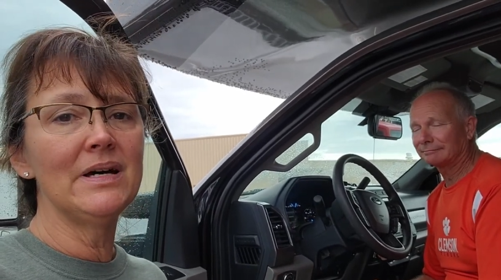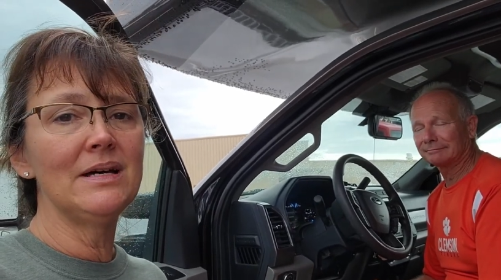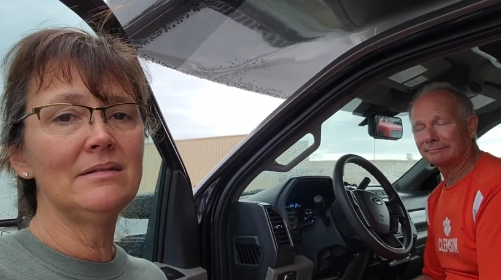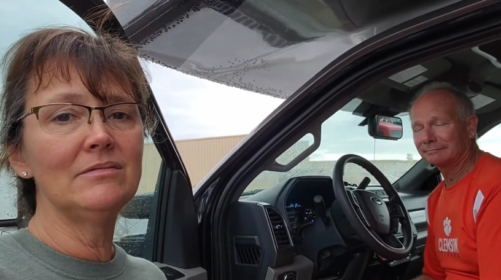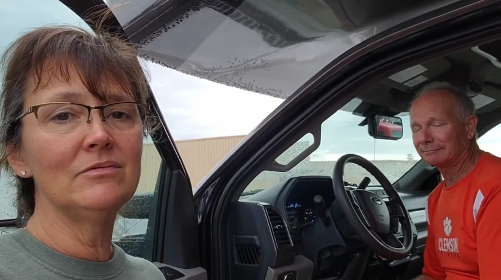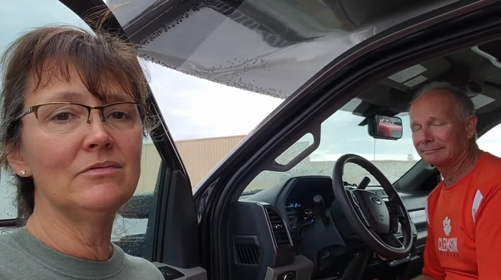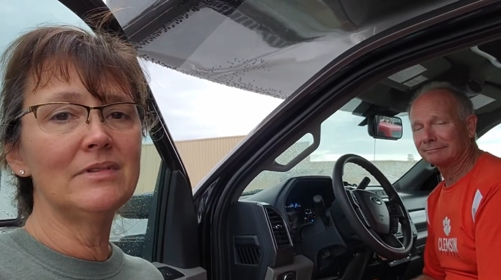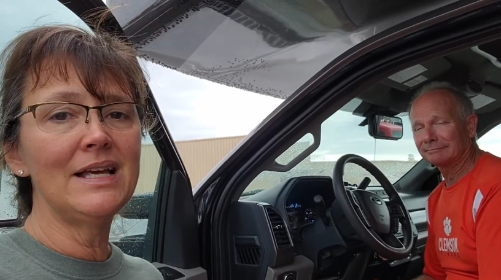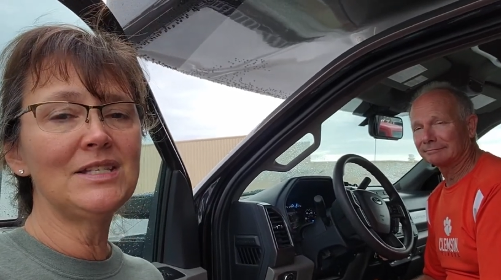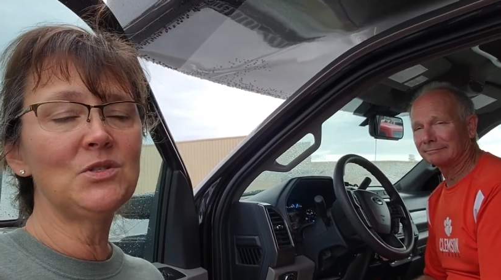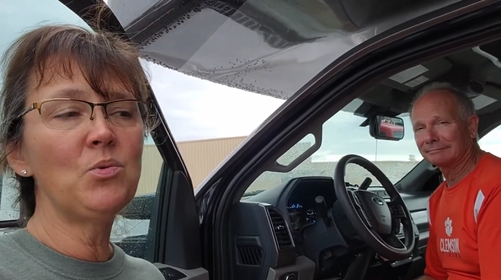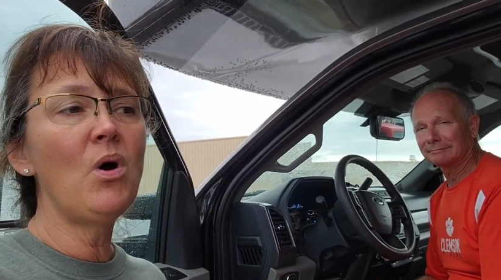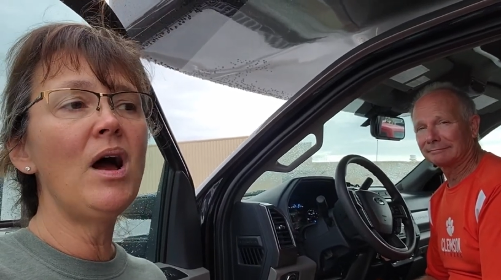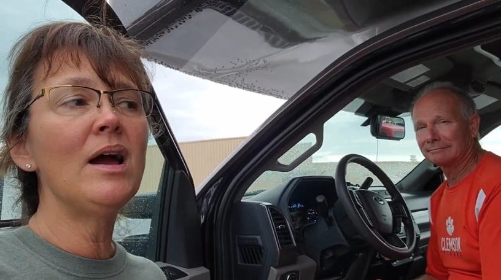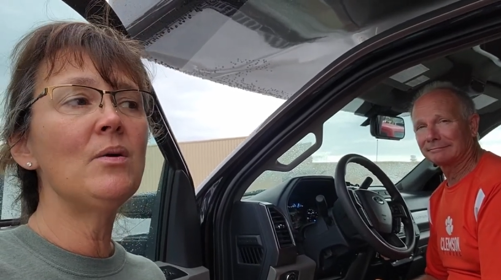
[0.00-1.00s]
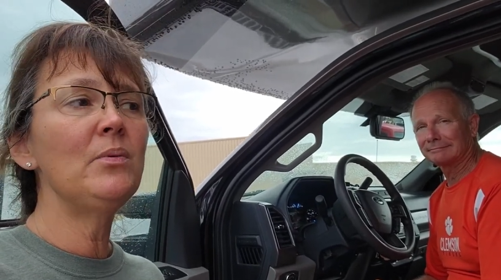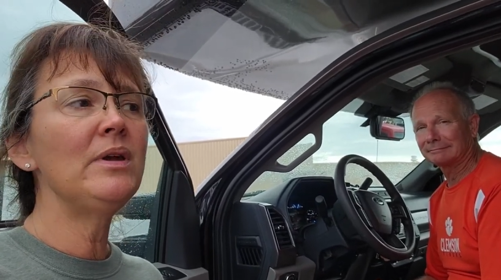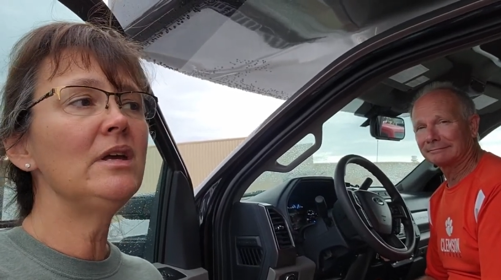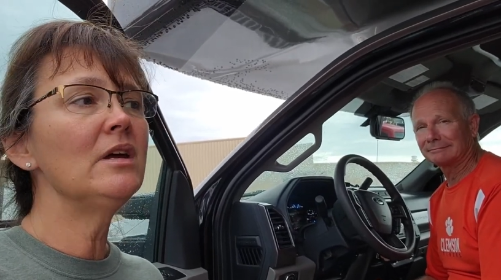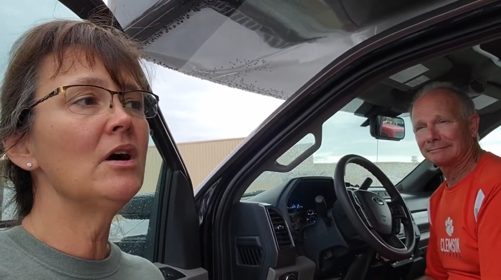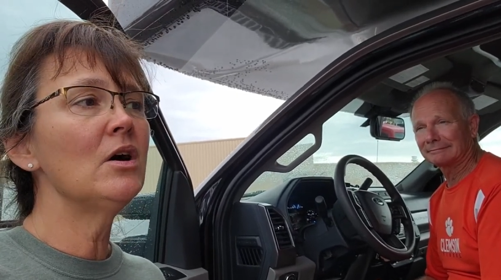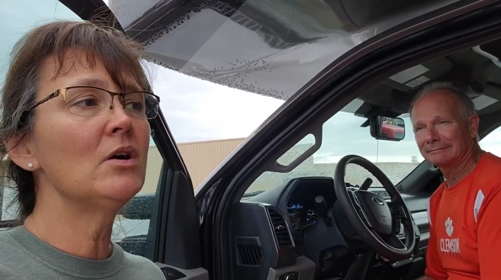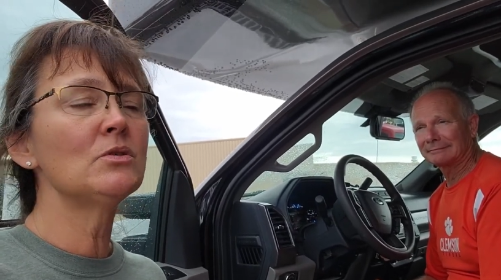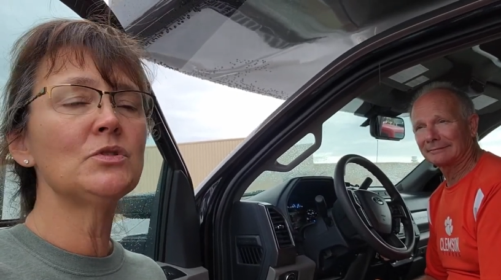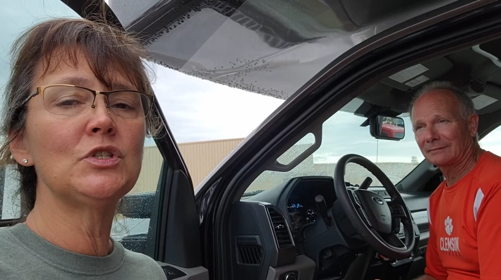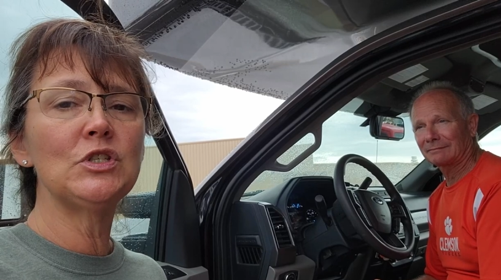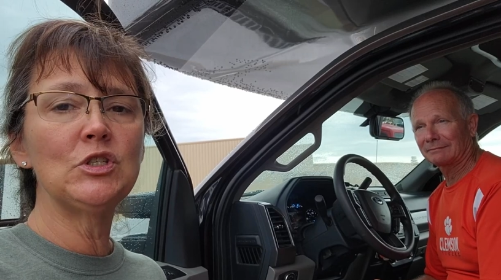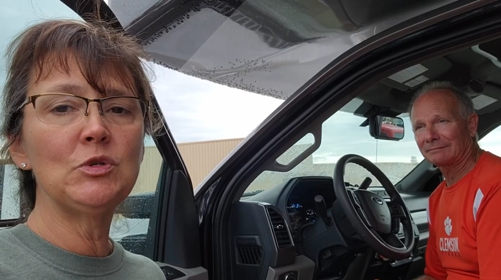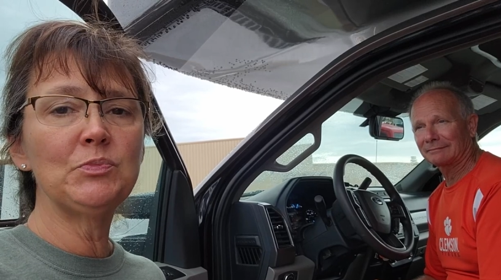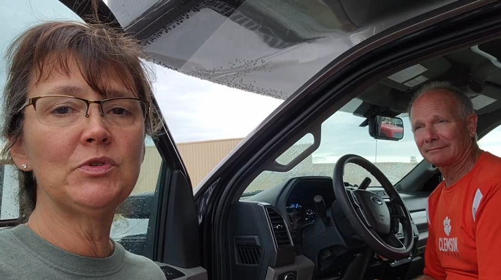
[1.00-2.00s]
Speaker 1: But that's why we go
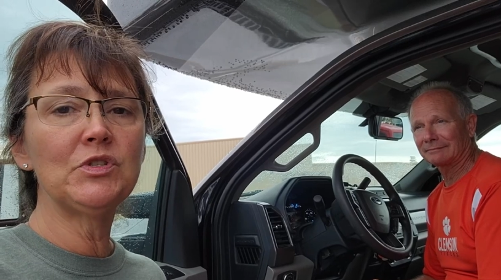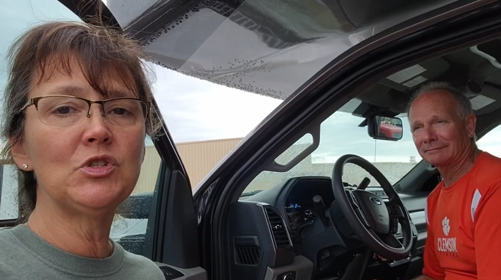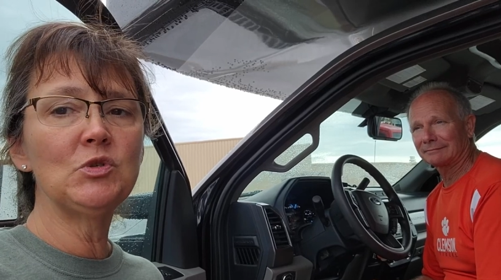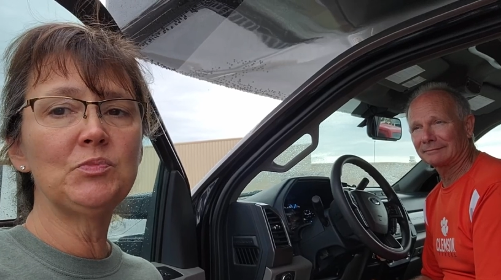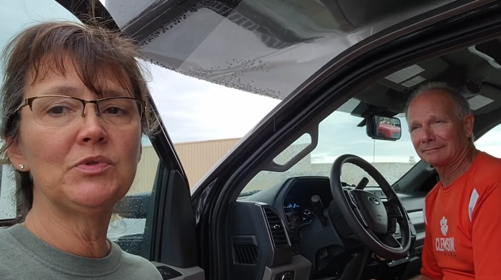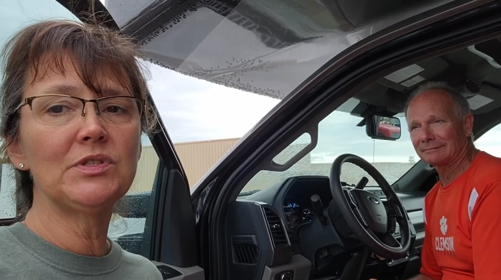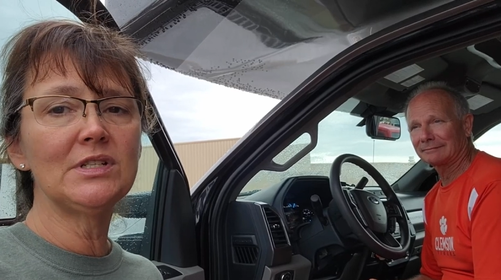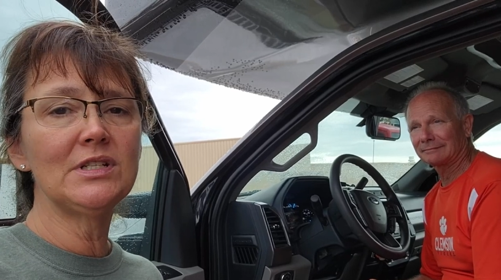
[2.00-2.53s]
super, super